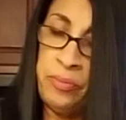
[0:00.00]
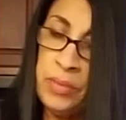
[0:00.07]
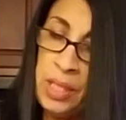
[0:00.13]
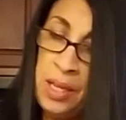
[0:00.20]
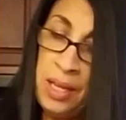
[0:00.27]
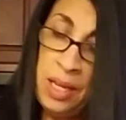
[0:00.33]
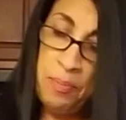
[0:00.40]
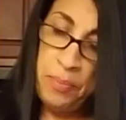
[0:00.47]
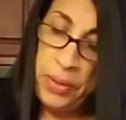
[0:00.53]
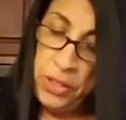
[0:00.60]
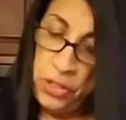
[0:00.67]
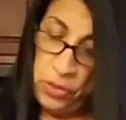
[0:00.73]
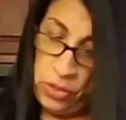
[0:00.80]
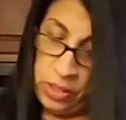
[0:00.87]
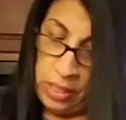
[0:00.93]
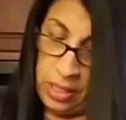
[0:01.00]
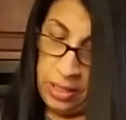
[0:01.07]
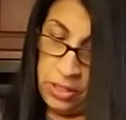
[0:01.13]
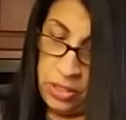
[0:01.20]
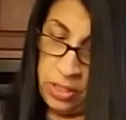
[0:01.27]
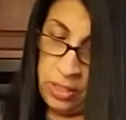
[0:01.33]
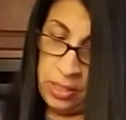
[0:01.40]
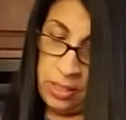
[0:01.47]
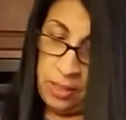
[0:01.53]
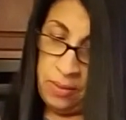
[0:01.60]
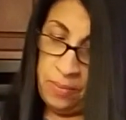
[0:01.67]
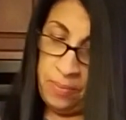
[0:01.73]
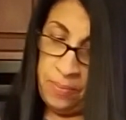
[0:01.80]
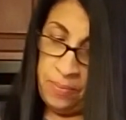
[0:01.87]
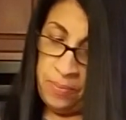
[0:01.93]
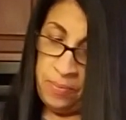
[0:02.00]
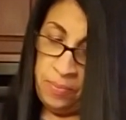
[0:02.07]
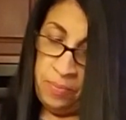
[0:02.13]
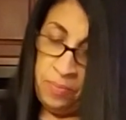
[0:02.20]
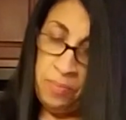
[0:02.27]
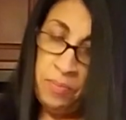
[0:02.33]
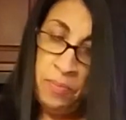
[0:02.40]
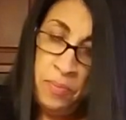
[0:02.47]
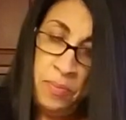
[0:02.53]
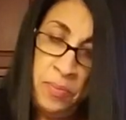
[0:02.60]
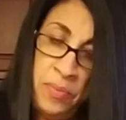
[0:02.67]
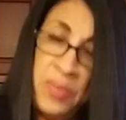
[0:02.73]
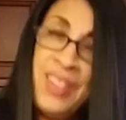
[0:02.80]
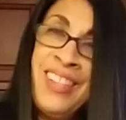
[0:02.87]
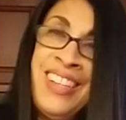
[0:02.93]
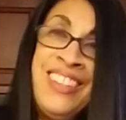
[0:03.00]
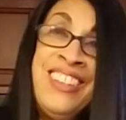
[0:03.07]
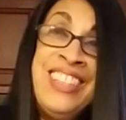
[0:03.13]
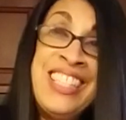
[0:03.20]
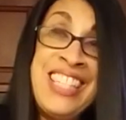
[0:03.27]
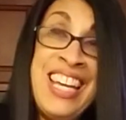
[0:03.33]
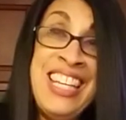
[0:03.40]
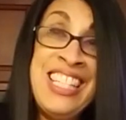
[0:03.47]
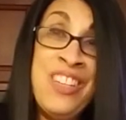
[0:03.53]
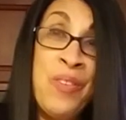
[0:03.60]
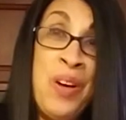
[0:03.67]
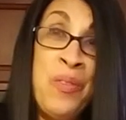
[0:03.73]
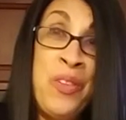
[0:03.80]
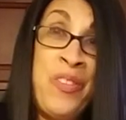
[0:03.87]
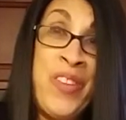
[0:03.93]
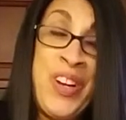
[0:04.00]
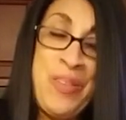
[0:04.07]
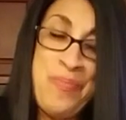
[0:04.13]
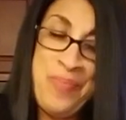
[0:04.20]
I'm pretty sure it's delicious. I'm going to taste it when we're wrong.